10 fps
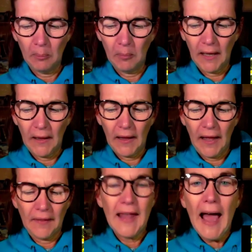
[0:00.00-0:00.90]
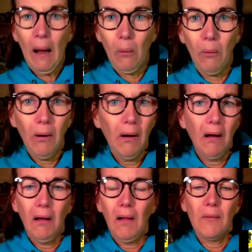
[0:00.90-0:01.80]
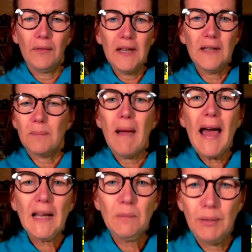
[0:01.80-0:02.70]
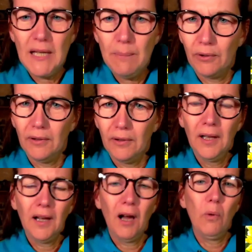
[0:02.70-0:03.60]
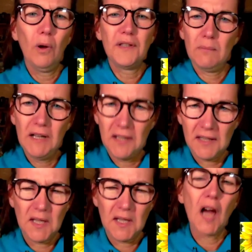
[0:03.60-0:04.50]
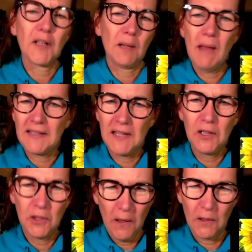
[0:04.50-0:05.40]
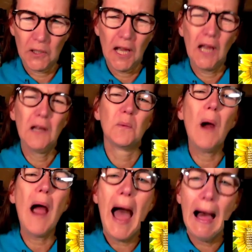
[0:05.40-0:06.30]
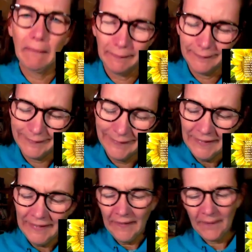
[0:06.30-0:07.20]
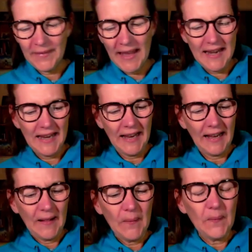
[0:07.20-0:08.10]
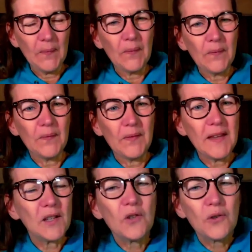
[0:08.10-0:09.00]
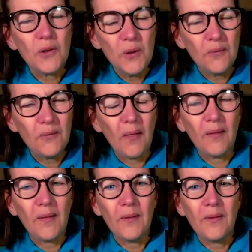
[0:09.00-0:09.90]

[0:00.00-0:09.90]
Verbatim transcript: Um, and now these mad people are wanting me to start a messy church as well. Then there's the truth that